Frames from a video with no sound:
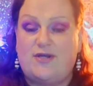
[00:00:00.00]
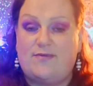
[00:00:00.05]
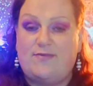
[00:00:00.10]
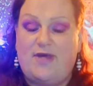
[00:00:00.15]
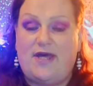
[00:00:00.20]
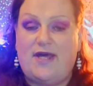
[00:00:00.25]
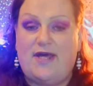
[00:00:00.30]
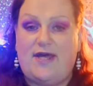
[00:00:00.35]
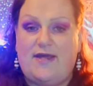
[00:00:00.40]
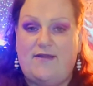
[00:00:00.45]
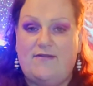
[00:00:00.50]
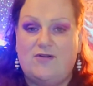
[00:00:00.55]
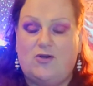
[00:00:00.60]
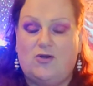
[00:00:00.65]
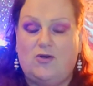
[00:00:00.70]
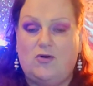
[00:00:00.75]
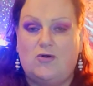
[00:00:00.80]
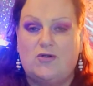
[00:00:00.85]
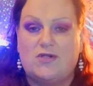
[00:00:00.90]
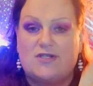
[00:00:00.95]
up here in the
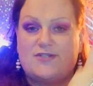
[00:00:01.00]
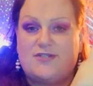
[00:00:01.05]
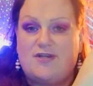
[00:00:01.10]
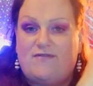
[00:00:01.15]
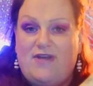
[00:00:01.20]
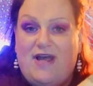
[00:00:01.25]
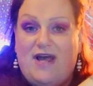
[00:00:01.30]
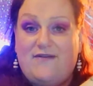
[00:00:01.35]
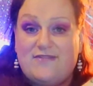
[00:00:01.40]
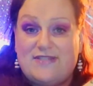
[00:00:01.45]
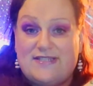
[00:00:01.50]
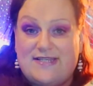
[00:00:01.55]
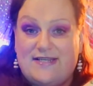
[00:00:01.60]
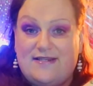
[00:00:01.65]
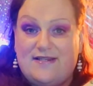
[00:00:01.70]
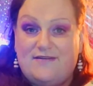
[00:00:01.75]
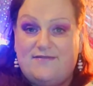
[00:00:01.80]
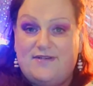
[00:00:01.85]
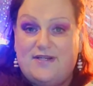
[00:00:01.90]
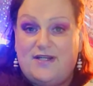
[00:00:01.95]
corner. So if you haven't seen
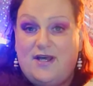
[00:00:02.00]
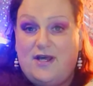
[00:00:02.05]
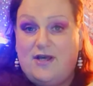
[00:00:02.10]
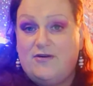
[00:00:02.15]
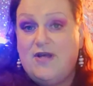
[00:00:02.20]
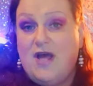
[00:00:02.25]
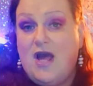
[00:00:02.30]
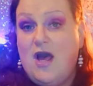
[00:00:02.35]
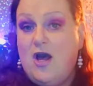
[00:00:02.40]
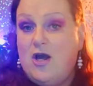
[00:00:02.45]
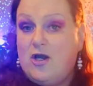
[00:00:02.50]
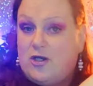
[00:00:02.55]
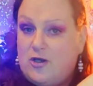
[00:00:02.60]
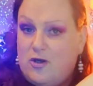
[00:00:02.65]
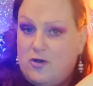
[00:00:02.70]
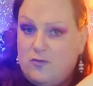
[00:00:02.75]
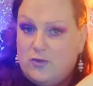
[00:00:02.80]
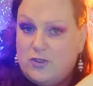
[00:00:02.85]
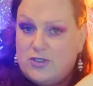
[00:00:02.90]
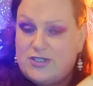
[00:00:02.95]
that video, go
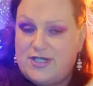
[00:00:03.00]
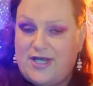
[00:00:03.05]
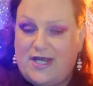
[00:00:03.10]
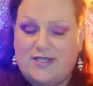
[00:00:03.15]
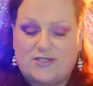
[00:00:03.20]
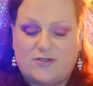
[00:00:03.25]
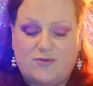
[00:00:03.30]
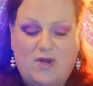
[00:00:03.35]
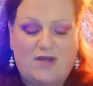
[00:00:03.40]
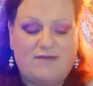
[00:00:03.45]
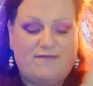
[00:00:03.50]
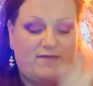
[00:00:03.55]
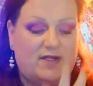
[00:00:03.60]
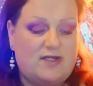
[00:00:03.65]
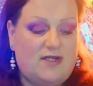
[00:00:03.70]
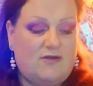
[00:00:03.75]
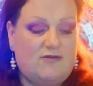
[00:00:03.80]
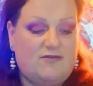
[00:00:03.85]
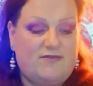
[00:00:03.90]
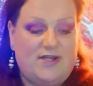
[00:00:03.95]
and watch it. It's quite a
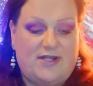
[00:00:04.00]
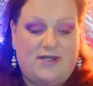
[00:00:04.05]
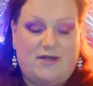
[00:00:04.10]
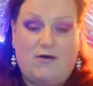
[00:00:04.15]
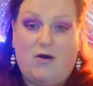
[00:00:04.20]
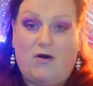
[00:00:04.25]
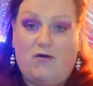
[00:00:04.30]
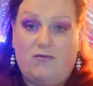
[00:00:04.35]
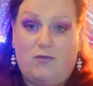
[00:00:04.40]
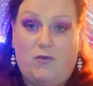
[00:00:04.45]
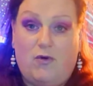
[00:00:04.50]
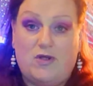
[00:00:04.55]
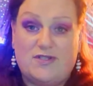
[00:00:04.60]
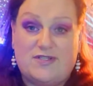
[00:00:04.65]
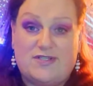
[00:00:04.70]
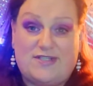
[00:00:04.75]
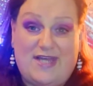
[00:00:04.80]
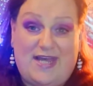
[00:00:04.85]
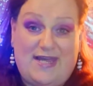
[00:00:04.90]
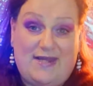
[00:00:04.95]
fun little video of
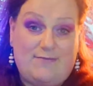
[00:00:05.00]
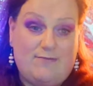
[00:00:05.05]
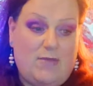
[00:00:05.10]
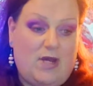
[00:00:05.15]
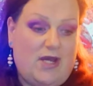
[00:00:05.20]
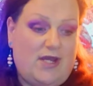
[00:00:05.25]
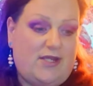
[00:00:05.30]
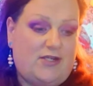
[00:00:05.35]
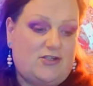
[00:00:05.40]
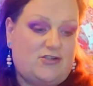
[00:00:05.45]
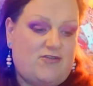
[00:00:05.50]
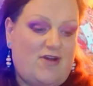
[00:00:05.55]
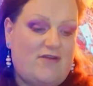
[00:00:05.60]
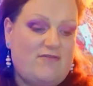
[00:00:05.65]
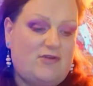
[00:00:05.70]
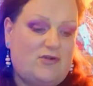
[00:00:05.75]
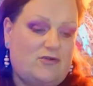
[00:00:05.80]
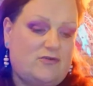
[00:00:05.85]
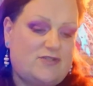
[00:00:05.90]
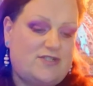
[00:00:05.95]
what's in my
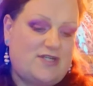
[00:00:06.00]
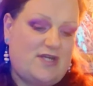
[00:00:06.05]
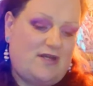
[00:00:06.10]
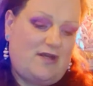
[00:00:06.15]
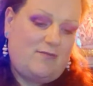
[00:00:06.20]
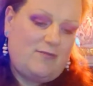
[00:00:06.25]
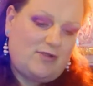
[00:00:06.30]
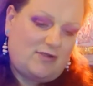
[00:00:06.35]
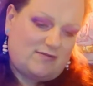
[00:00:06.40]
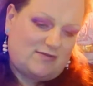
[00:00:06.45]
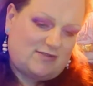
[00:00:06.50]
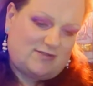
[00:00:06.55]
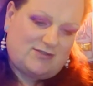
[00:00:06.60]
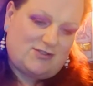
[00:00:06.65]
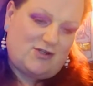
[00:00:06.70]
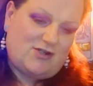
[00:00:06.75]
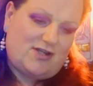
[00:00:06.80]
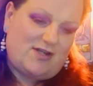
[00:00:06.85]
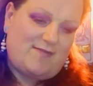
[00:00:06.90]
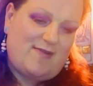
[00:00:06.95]
travel altar. I'm not
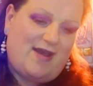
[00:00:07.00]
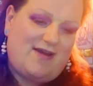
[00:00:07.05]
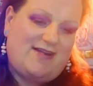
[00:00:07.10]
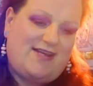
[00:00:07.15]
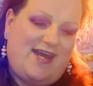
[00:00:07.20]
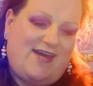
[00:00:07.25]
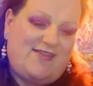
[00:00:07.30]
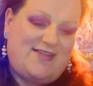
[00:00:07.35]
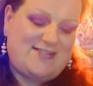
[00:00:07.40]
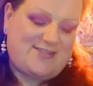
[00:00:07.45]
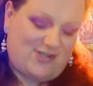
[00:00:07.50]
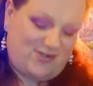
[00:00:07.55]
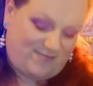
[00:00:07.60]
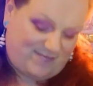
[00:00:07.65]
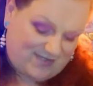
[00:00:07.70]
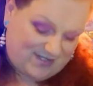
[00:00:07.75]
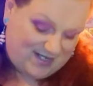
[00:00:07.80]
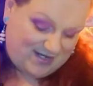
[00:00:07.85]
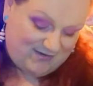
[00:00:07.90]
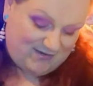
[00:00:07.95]
going to be able to get this
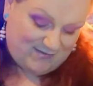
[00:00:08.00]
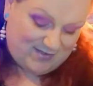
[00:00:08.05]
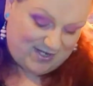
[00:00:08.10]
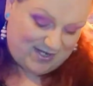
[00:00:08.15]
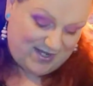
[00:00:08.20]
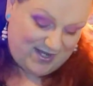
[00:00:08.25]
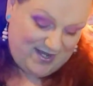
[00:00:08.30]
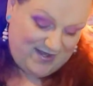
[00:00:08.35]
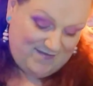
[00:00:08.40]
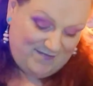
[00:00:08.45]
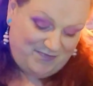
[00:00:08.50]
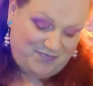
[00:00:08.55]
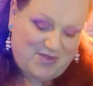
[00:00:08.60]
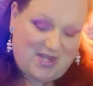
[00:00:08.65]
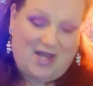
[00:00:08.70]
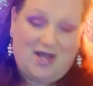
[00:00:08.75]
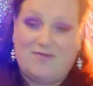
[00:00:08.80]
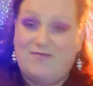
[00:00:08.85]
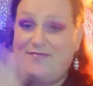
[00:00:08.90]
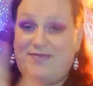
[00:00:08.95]
open now, am I?
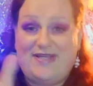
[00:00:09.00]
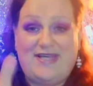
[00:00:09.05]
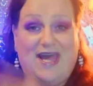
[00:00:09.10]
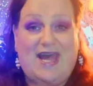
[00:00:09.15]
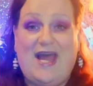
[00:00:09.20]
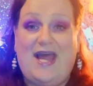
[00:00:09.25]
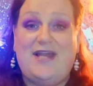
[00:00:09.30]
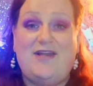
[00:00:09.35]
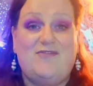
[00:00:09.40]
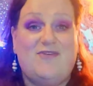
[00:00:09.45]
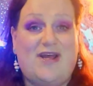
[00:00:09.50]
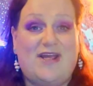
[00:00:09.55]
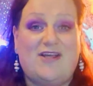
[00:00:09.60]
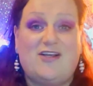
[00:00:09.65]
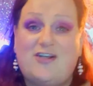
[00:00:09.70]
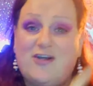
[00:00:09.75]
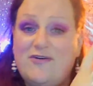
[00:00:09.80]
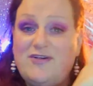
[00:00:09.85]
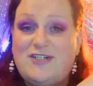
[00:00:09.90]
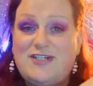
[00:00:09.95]
But yeah, anyway,
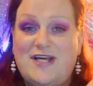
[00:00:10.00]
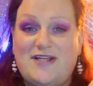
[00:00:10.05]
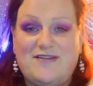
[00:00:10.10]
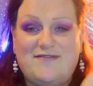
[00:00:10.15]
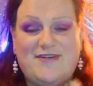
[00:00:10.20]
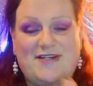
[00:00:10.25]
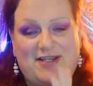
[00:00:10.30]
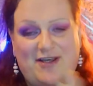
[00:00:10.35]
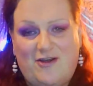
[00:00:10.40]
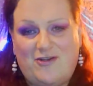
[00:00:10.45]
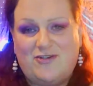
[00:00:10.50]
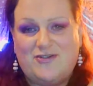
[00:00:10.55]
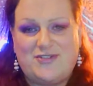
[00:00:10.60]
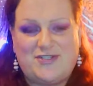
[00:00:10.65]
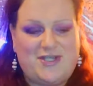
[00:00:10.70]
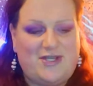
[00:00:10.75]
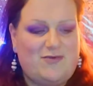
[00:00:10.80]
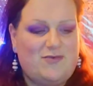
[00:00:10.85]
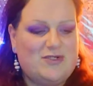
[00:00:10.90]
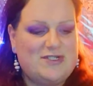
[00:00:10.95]
go and check the video and you'll
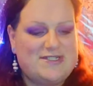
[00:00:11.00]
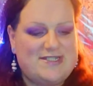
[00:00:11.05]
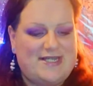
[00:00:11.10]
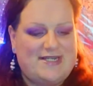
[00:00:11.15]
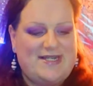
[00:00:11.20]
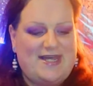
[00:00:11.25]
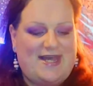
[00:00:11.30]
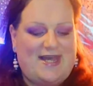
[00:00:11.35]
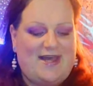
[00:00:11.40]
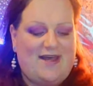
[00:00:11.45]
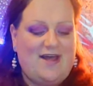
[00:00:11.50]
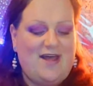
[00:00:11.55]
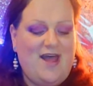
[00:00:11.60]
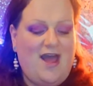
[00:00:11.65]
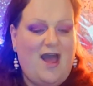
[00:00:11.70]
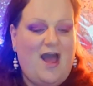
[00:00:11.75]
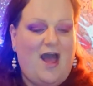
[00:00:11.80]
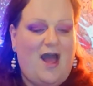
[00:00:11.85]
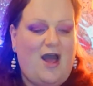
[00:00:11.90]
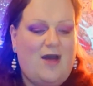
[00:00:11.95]
see what's in here.
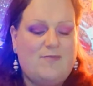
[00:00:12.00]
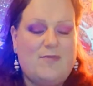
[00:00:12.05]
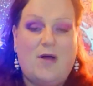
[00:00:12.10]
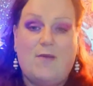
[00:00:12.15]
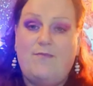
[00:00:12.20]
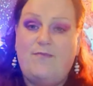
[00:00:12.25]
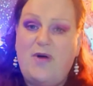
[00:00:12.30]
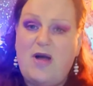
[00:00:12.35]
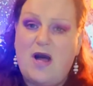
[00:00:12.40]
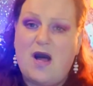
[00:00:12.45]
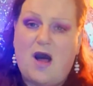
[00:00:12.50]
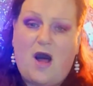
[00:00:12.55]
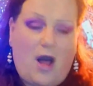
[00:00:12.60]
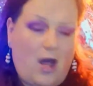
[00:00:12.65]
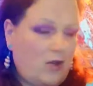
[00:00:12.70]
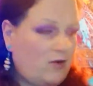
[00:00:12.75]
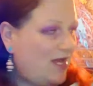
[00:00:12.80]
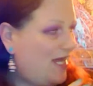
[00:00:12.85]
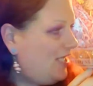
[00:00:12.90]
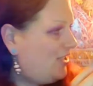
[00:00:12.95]
But
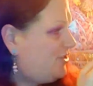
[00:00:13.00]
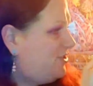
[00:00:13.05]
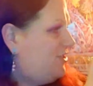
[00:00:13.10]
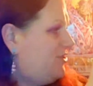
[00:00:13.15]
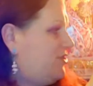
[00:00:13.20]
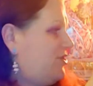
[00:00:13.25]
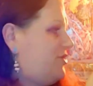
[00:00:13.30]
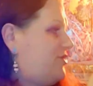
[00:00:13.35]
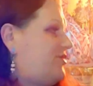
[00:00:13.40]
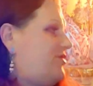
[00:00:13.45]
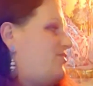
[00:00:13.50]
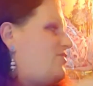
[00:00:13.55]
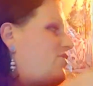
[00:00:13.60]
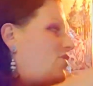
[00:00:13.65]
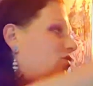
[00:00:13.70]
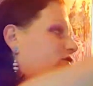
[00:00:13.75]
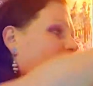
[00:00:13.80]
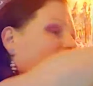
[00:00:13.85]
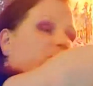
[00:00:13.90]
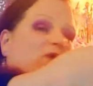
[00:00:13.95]
I actually just
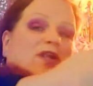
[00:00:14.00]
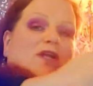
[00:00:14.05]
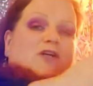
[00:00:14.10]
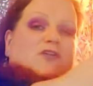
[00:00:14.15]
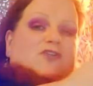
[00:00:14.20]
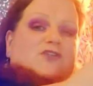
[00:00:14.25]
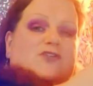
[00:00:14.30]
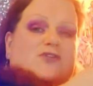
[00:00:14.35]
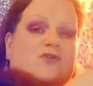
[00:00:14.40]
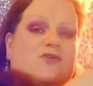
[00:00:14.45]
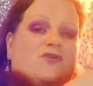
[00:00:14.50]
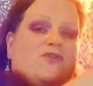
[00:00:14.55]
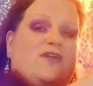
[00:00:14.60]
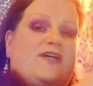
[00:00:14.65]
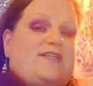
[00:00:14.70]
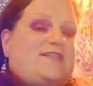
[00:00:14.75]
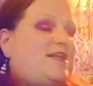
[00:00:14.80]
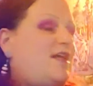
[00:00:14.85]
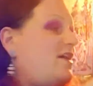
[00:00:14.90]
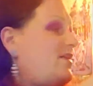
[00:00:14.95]
thought, when I saw
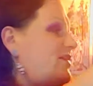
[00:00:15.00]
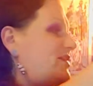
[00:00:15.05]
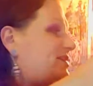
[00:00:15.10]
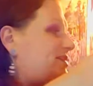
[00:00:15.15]
this other